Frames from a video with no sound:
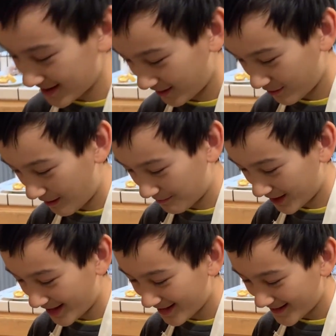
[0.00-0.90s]
and
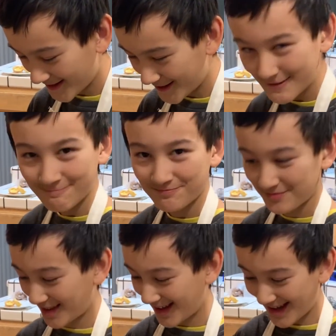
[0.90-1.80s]
crumbly.
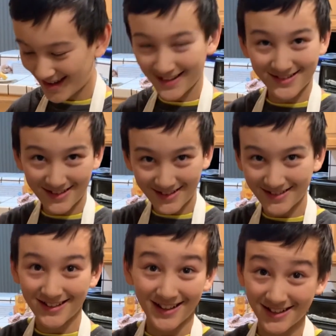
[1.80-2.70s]
And
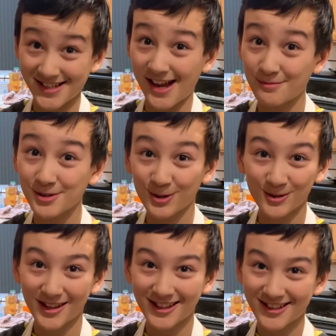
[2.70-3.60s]
it's
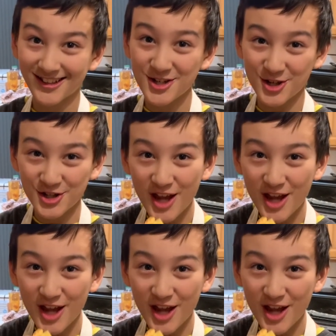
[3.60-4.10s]
absolutely delicious.